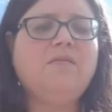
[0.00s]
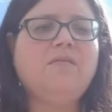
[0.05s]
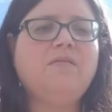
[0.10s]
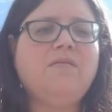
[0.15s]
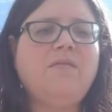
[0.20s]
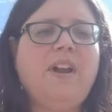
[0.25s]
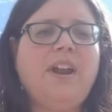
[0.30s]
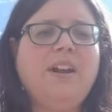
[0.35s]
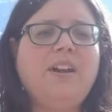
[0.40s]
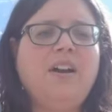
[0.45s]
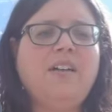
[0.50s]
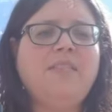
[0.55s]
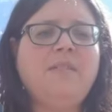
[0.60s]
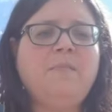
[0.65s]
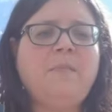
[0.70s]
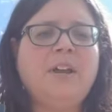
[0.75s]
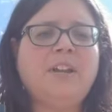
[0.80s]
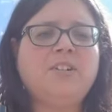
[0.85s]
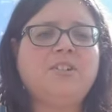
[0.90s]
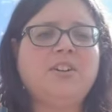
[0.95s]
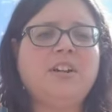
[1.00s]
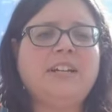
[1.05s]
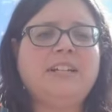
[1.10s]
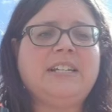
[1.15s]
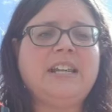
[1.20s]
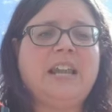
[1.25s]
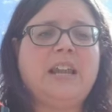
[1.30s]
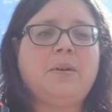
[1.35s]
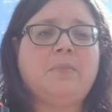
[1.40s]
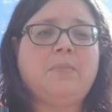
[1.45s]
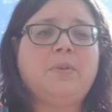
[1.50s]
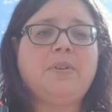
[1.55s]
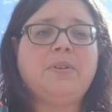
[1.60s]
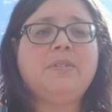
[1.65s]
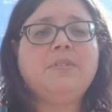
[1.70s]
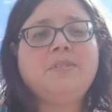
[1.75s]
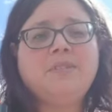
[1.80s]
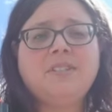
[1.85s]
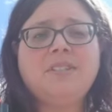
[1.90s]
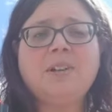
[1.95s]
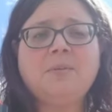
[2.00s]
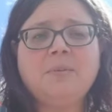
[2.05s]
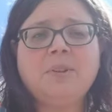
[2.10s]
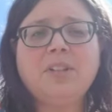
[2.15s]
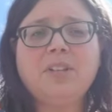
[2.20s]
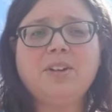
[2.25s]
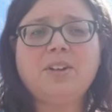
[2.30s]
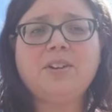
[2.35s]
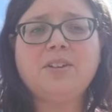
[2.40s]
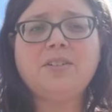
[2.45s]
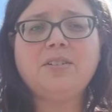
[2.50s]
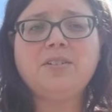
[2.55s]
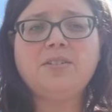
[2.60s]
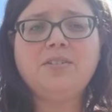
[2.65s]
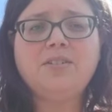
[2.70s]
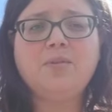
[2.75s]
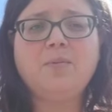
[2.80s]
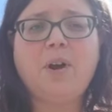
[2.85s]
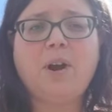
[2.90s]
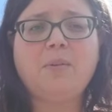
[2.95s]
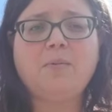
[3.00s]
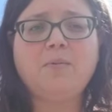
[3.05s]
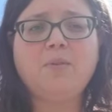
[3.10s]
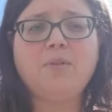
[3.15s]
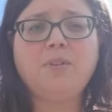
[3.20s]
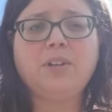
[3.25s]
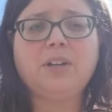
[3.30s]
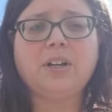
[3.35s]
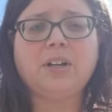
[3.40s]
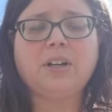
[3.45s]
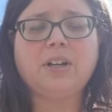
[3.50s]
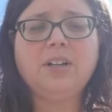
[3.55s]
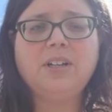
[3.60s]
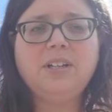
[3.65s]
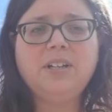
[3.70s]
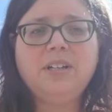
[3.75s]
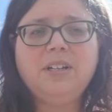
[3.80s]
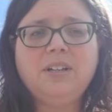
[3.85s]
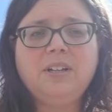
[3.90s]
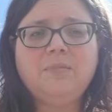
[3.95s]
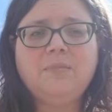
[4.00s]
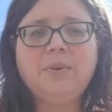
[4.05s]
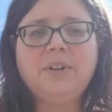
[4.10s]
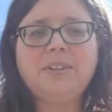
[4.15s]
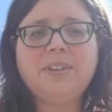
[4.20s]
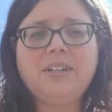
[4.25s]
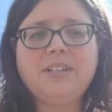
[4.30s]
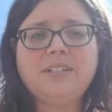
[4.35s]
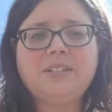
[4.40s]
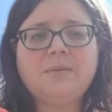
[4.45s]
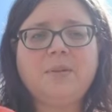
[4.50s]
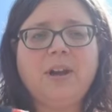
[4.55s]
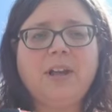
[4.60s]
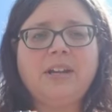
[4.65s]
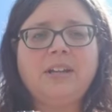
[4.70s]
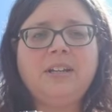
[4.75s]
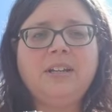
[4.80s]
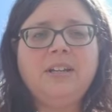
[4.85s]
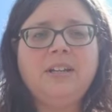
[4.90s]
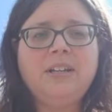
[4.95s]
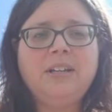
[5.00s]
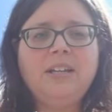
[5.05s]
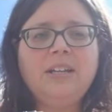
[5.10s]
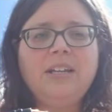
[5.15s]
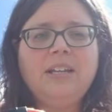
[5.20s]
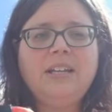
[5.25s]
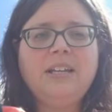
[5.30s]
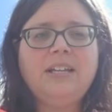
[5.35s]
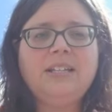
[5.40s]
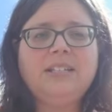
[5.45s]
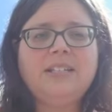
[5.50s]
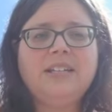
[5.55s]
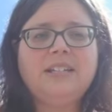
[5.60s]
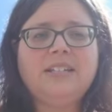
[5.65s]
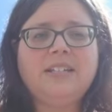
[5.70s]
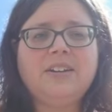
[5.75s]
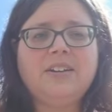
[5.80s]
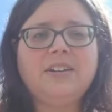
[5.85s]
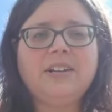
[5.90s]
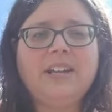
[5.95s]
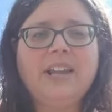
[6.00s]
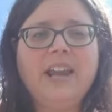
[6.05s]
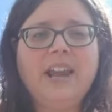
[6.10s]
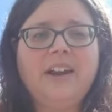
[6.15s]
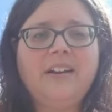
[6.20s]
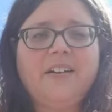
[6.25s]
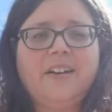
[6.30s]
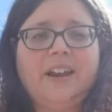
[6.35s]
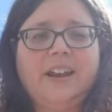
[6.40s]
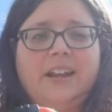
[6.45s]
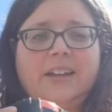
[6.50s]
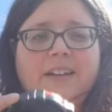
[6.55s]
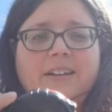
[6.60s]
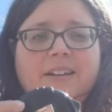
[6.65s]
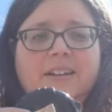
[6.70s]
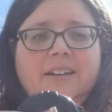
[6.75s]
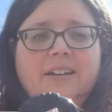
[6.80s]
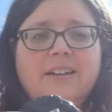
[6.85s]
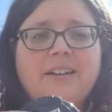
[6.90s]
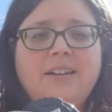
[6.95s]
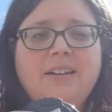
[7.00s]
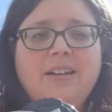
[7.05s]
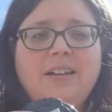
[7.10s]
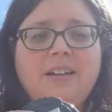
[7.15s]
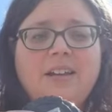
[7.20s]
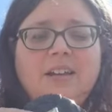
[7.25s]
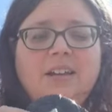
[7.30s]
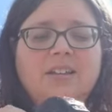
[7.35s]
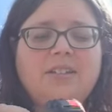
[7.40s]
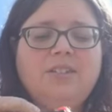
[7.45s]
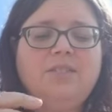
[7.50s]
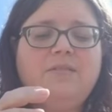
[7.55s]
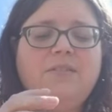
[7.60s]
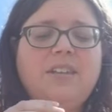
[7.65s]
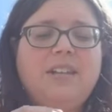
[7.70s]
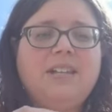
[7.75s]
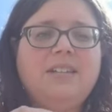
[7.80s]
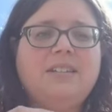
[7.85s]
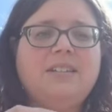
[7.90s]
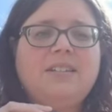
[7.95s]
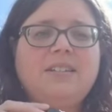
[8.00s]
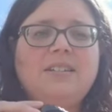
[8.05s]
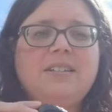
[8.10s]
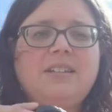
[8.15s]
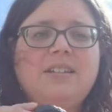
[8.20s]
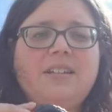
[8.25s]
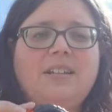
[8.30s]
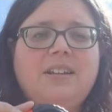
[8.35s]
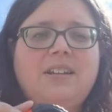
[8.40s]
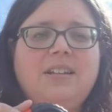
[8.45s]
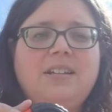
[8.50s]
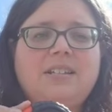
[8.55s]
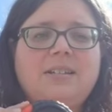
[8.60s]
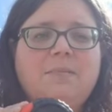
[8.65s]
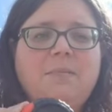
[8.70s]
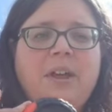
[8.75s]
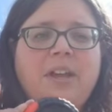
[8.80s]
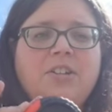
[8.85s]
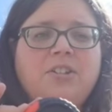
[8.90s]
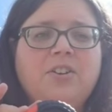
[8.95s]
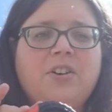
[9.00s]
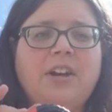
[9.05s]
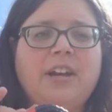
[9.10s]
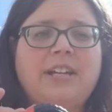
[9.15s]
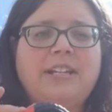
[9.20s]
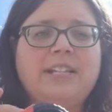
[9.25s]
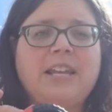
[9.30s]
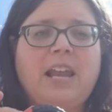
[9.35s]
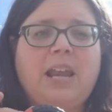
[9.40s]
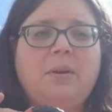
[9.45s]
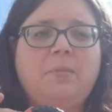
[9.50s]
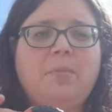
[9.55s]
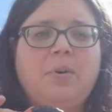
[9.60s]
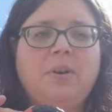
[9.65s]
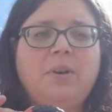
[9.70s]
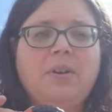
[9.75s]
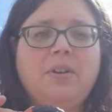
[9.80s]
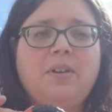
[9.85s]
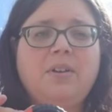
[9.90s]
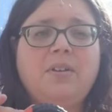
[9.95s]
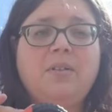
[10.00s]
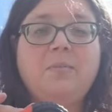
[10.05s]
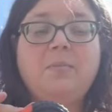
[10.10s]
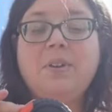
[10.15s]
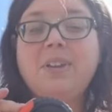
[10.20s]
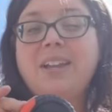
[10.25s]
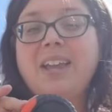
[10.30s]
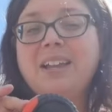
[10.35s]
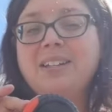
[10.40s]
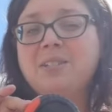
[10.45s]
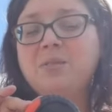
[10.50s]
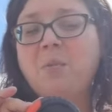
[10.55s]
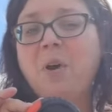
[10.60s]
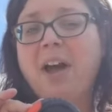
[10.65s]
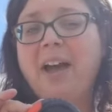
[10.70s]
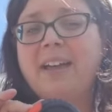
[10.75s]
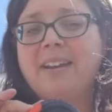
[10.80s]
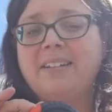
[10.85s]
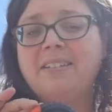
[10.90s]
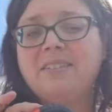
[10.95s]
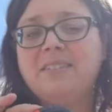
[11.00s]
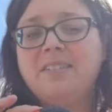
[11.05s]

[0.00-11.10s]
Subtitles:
right on the measuring tape, similar to our ruler, but this one is easier to carry. So this is a measuring tape, but guess what?